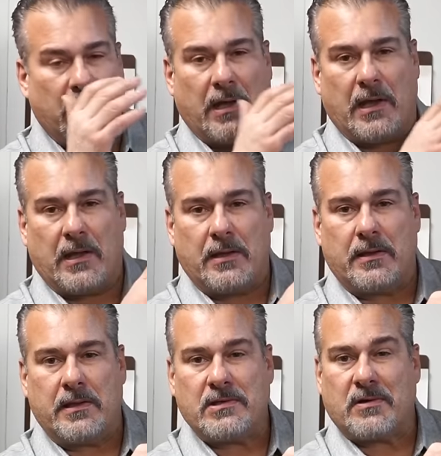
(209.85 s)

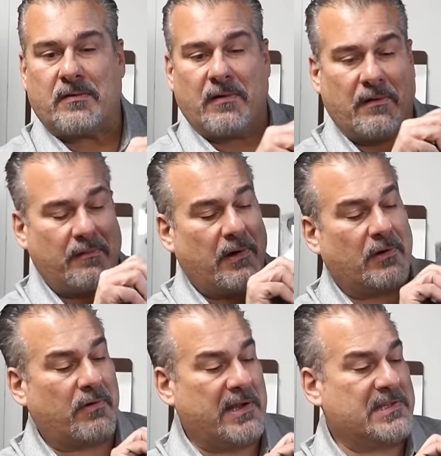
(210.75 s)
and these are a,
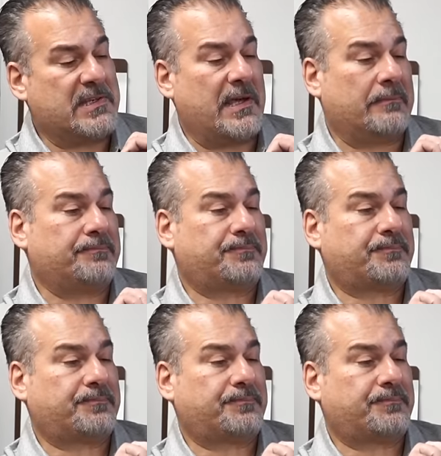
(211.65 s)
great set